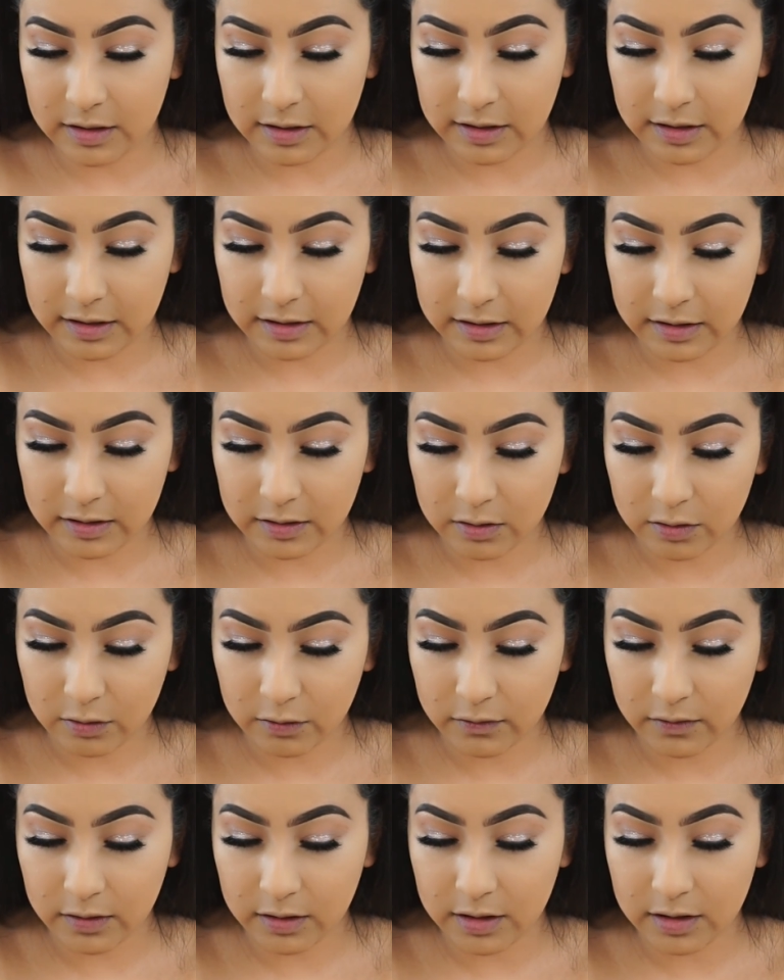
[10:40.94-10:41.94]
And
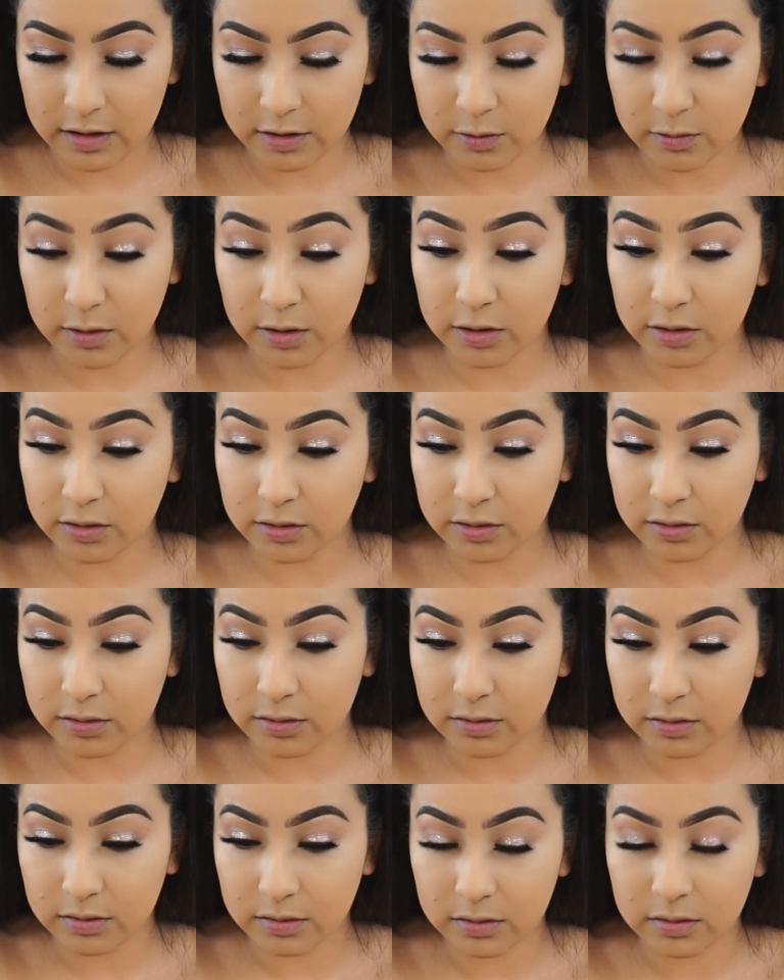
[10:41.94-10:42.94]
hopefully this works.